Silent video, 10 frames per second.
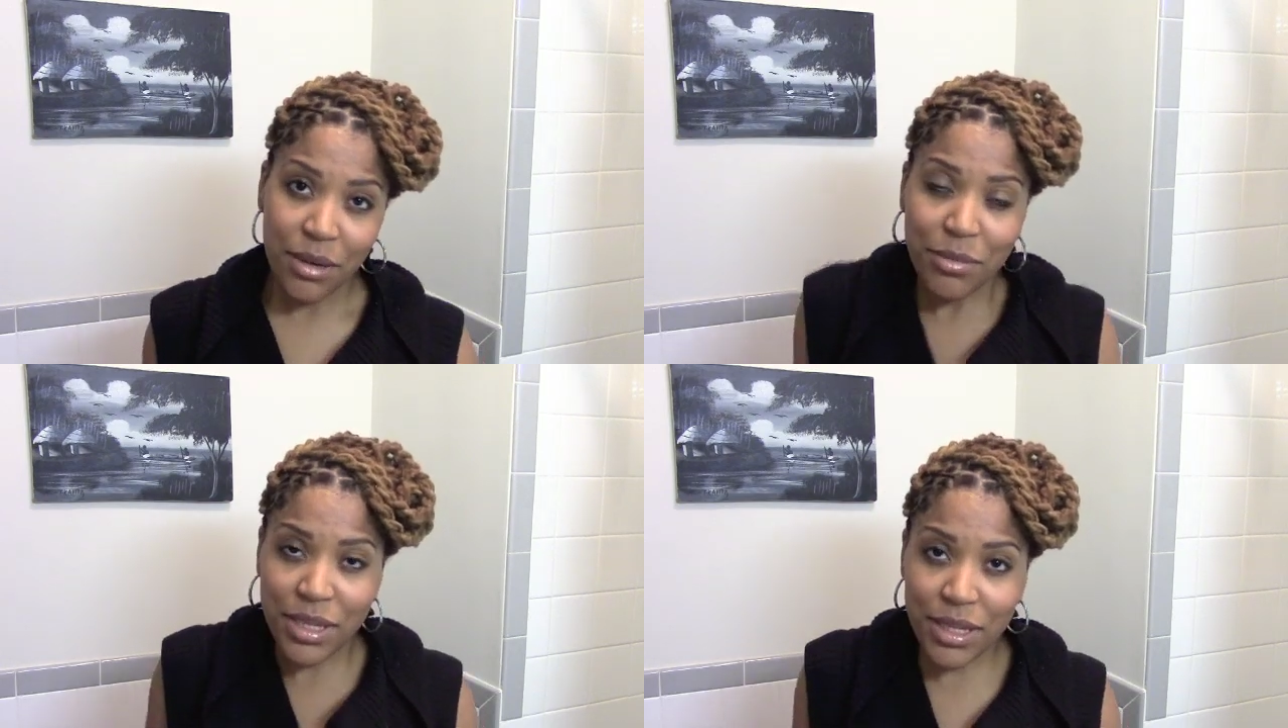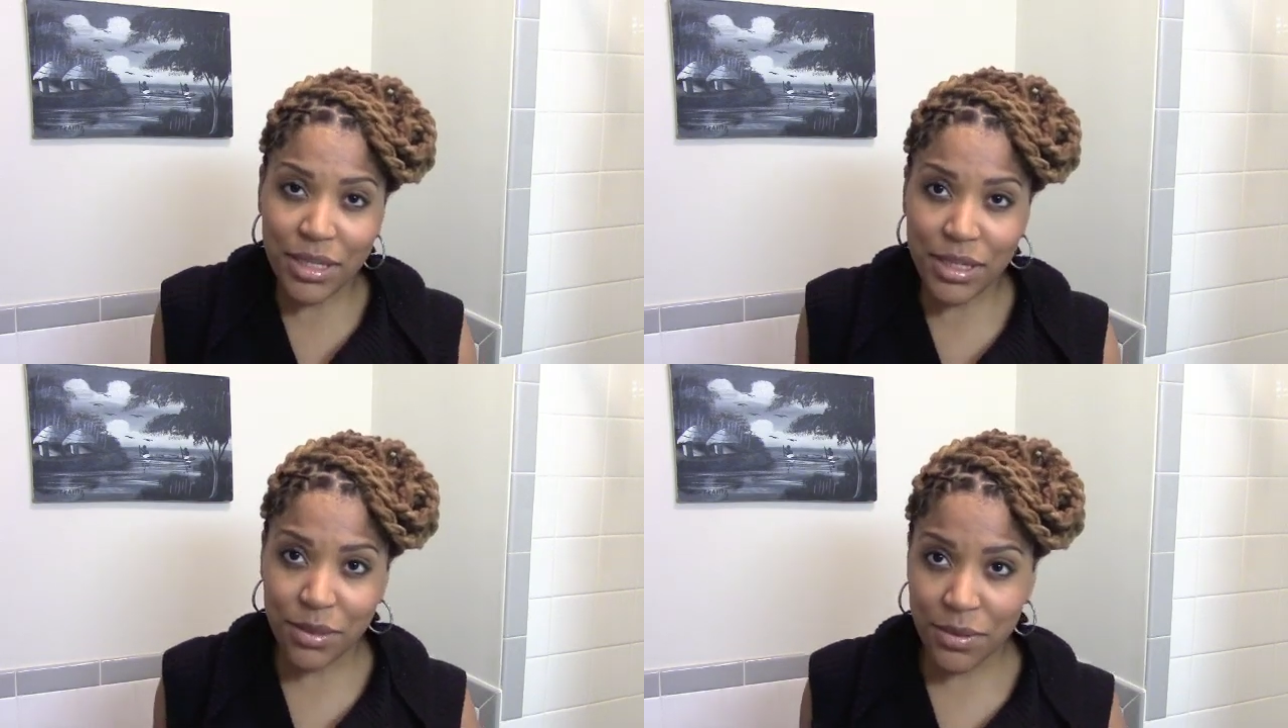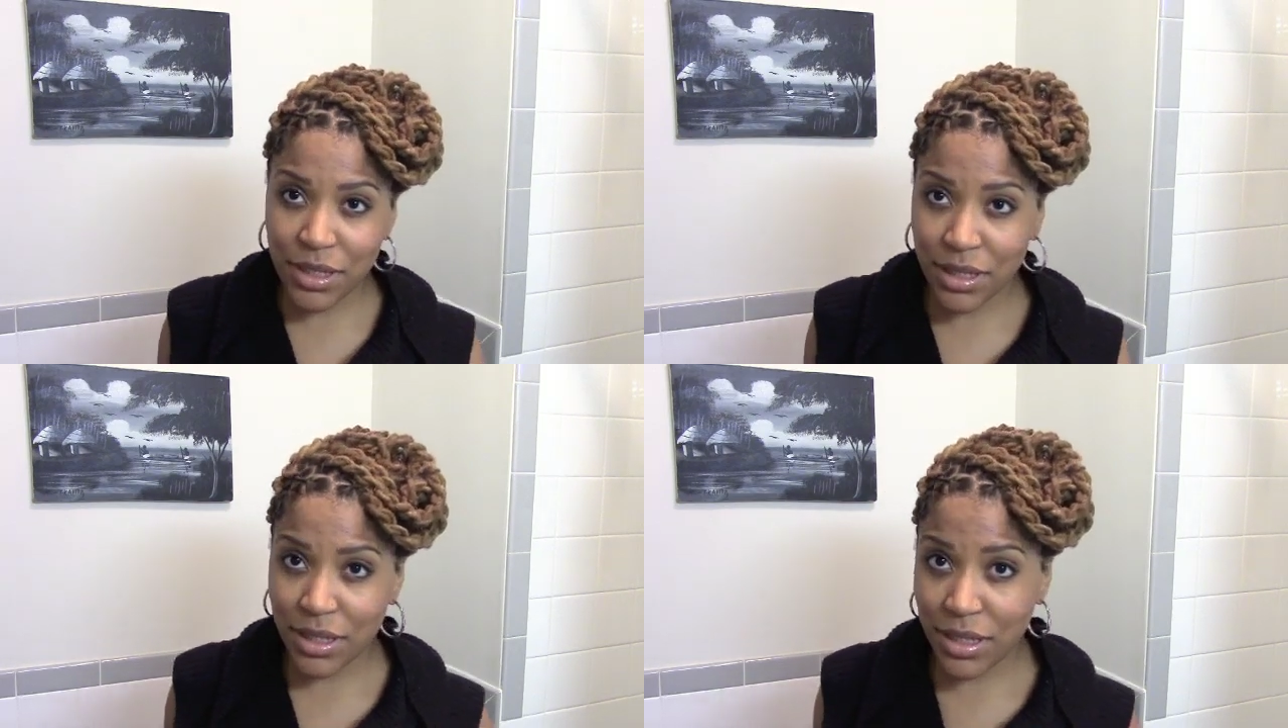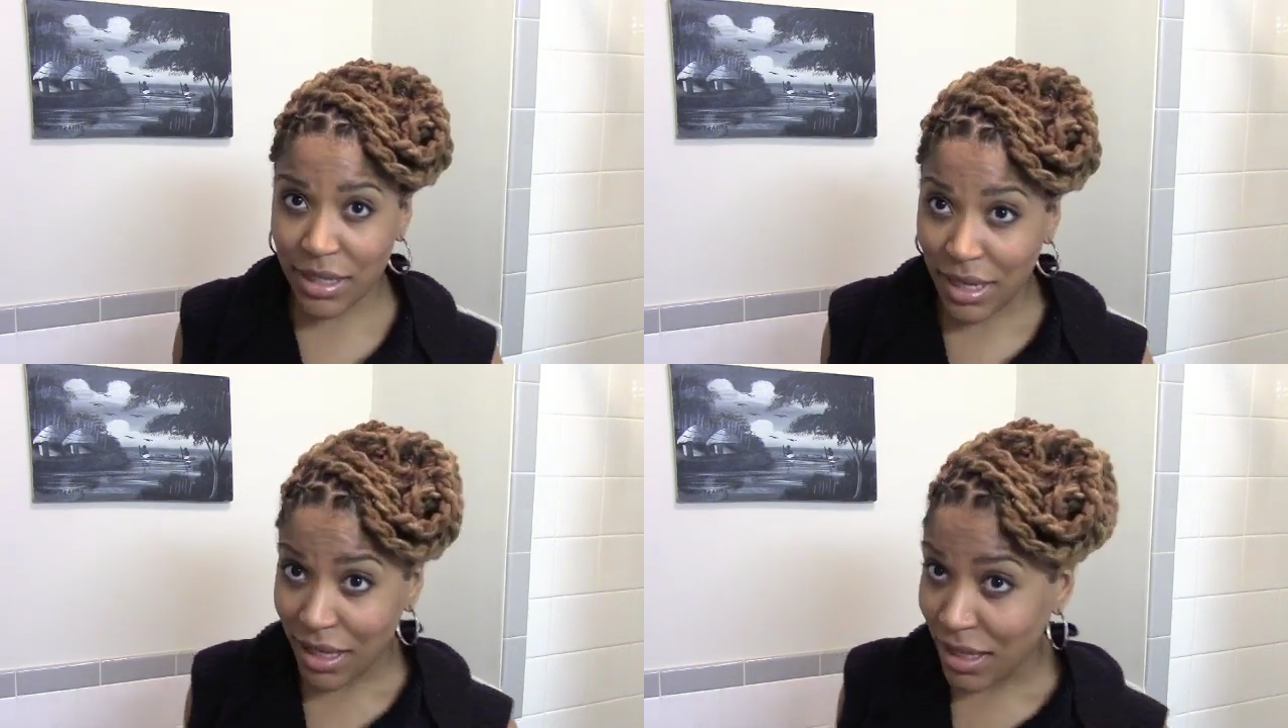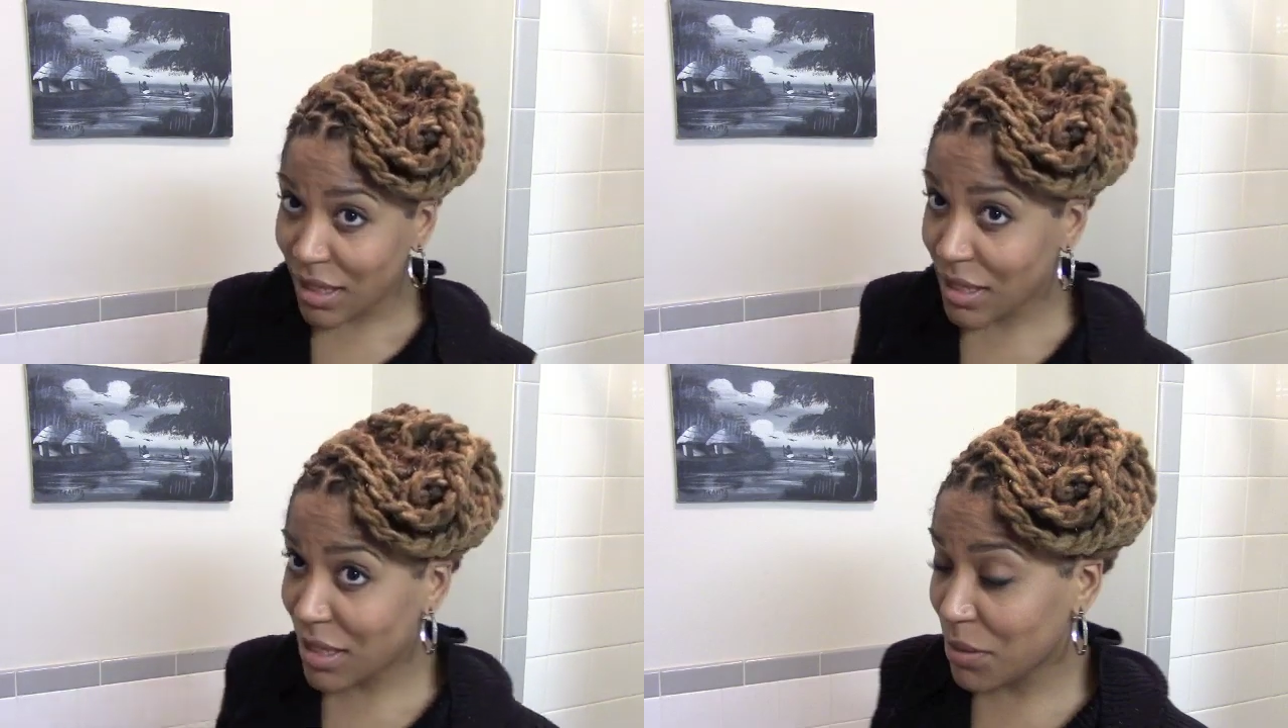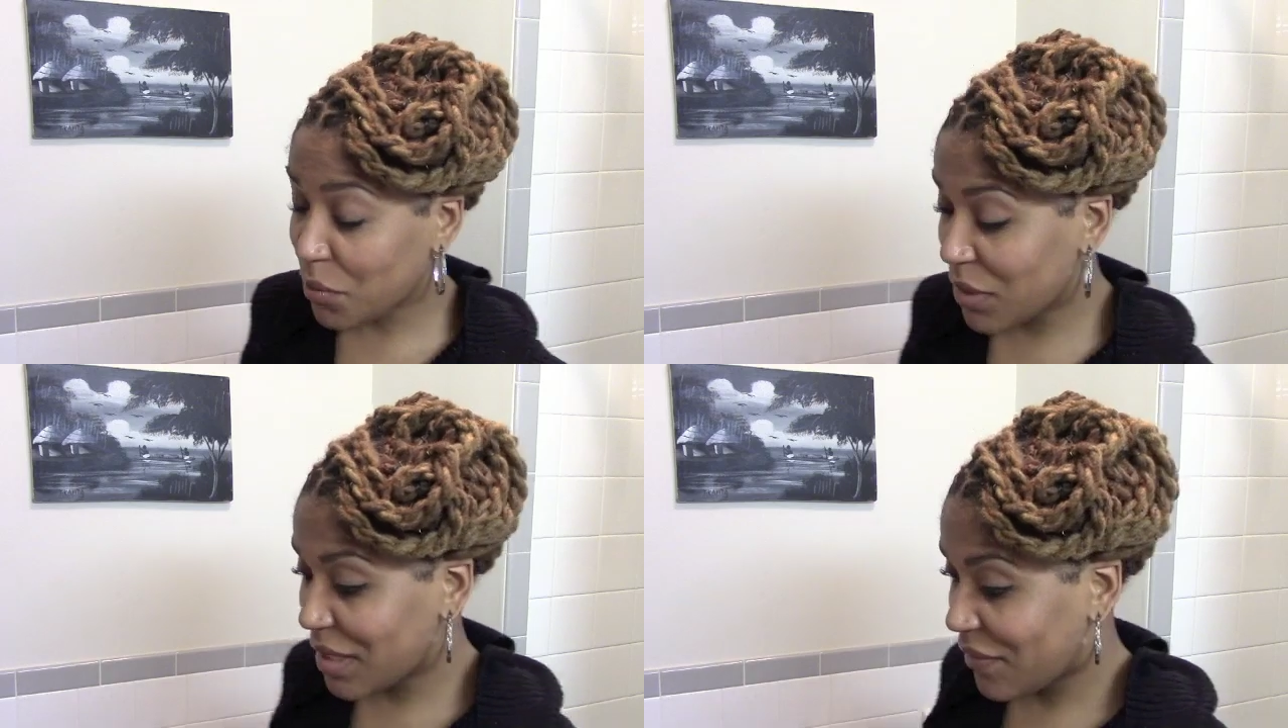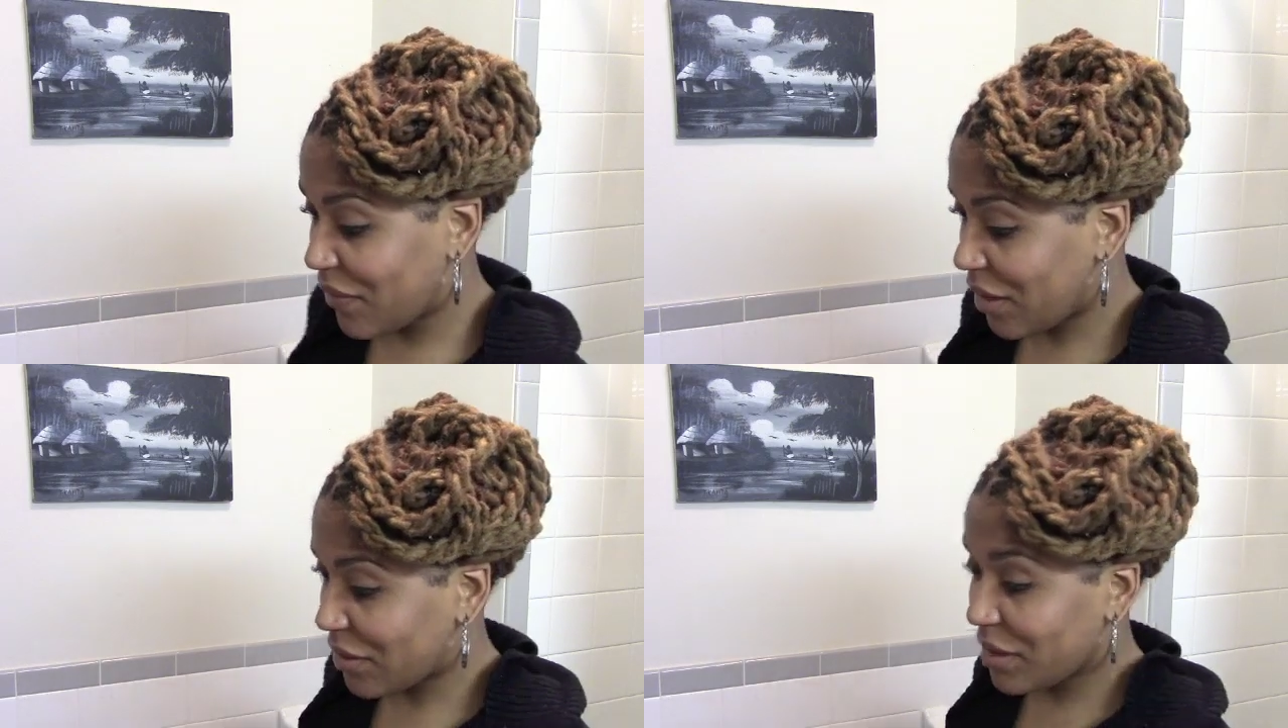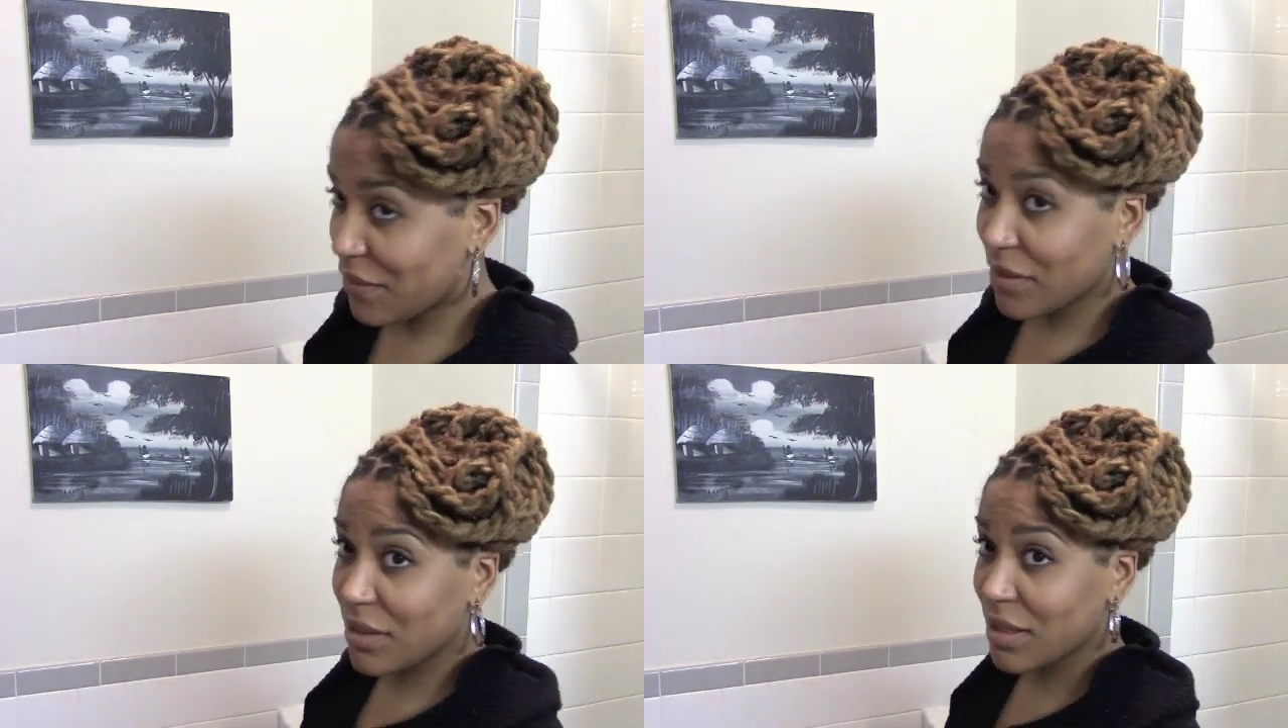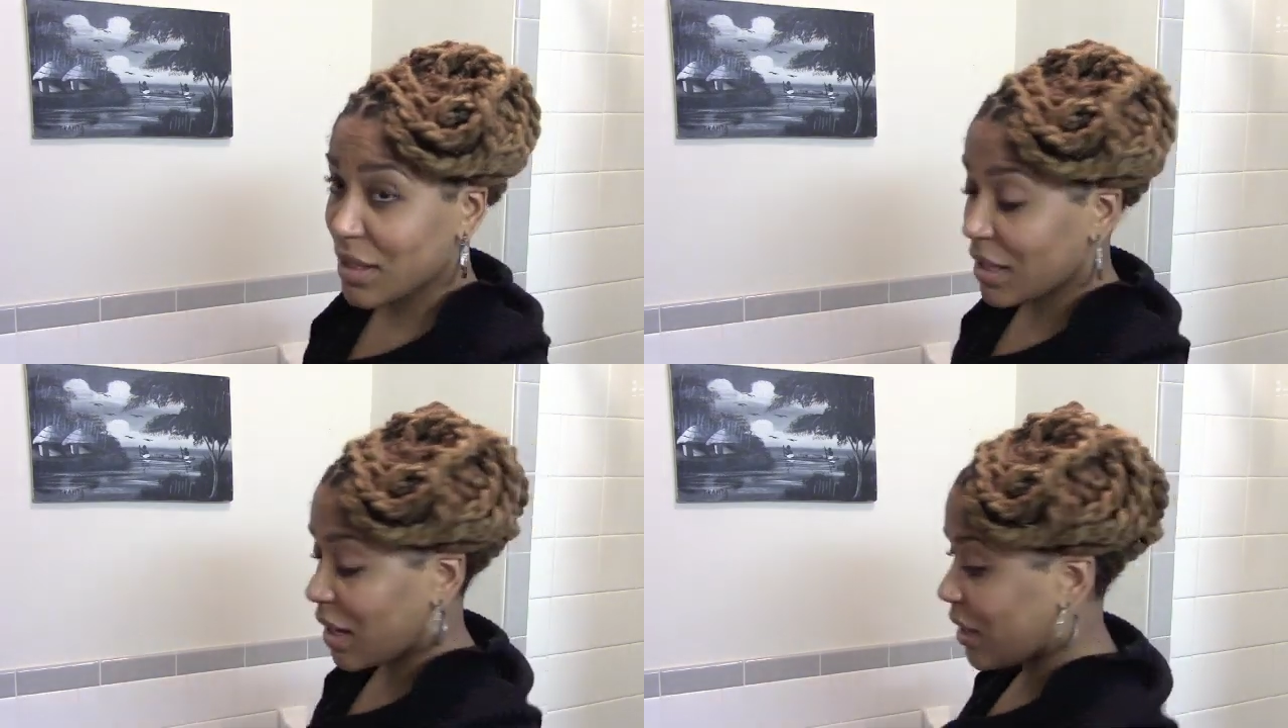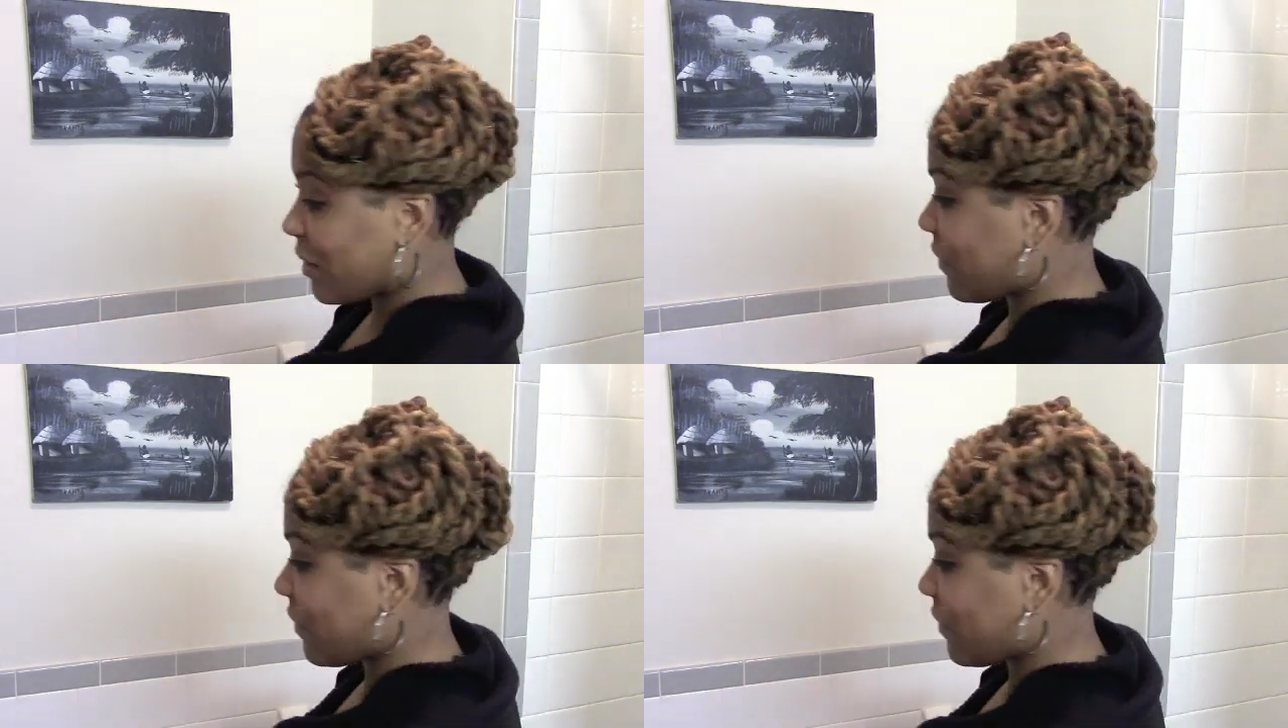But this is what it is. This was a very difficult style